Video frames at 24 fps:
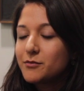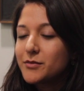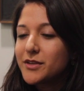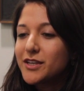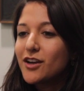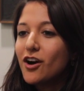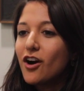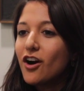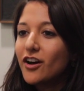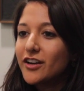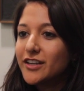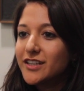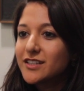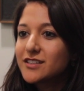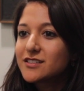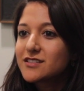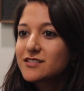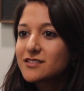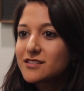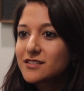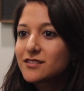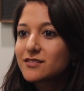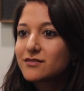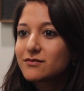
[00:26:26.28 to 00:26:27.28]
be
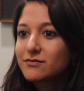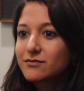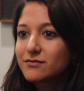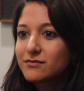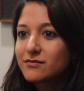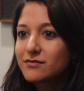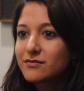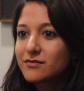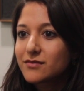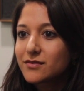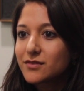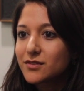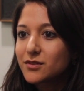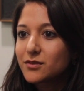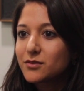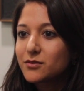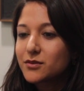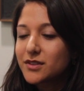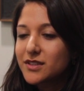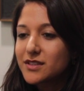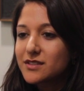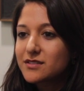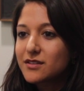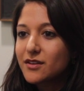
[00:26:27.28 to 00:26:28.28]
honest
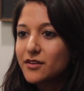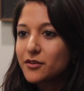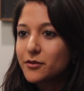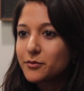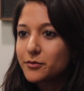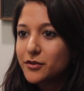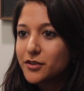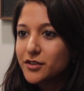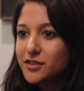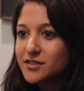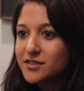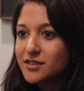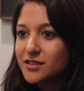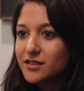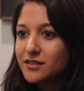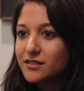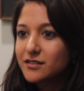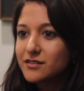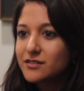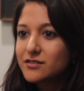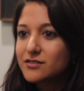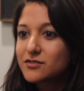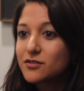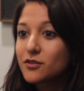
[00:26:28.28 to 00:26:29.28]
with this other
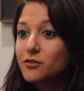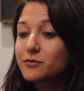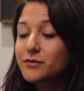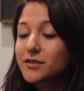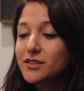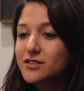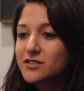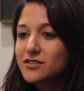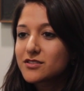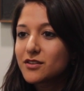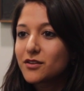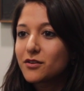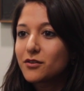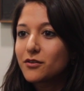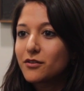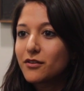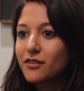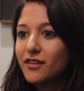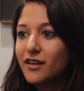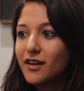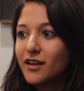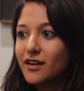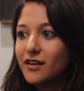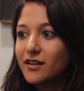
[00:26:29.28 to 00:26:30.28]
person. So much
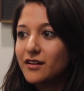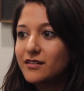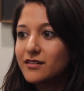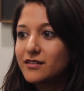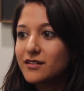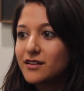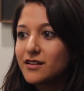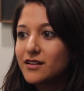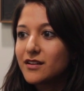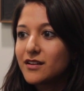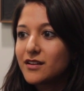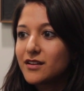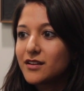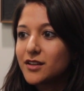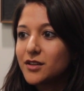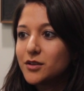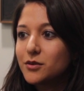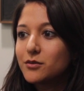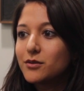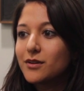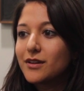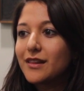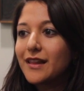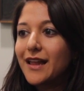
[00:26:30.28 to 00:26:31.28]
so that
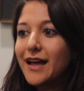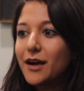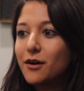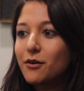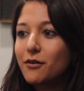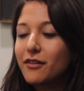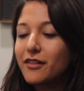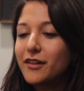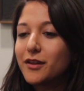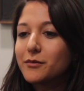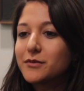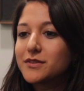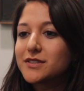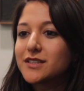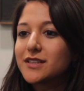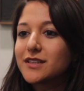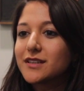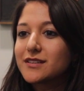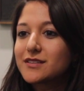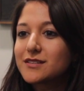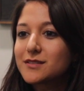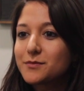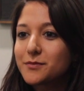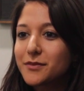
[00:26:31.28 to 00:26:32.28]
you allow them to
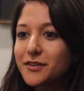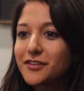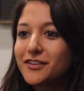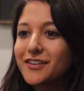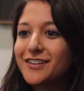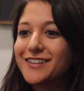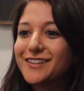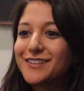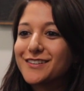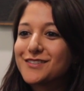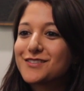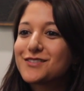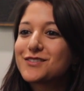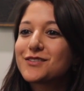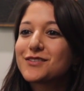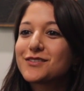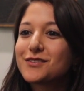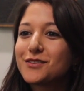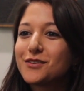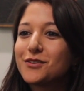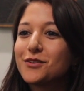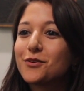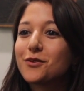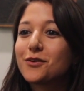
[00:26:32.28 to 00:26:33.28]
experience
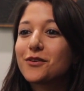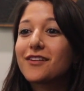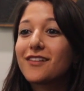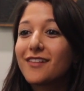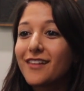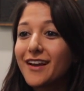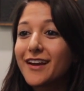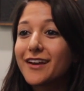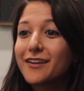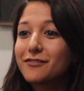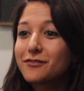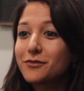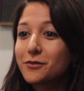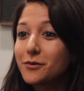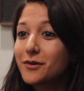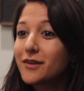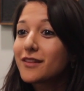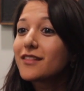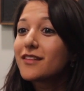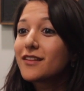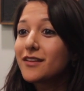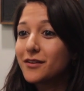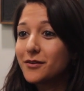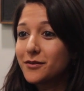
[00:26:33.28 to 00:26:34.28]
your life
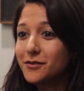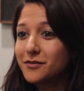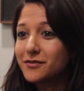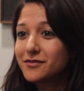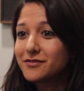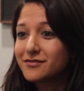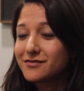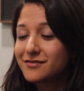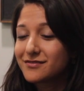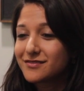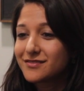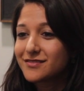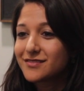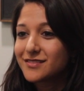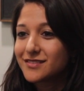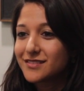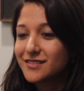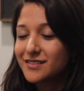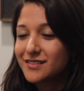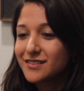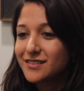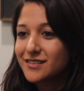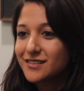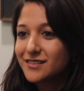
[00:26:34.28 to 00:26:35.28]
with you,
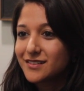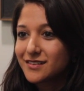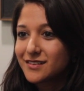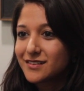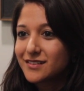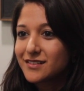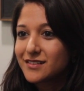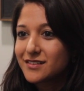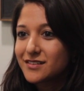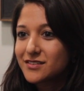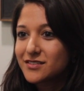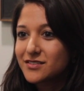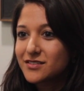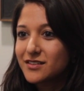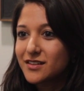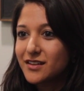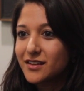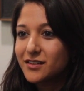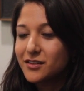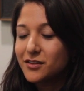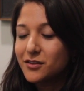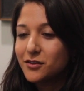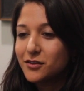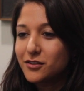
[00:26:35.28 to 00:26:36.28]
so
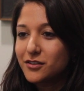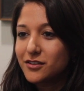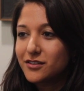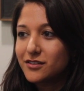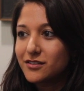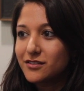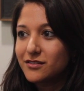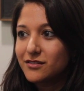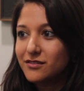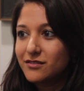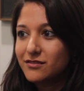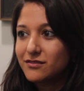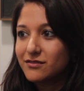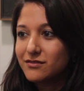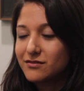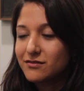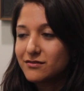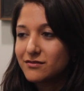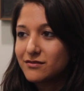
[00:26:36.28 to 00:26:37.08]
that you can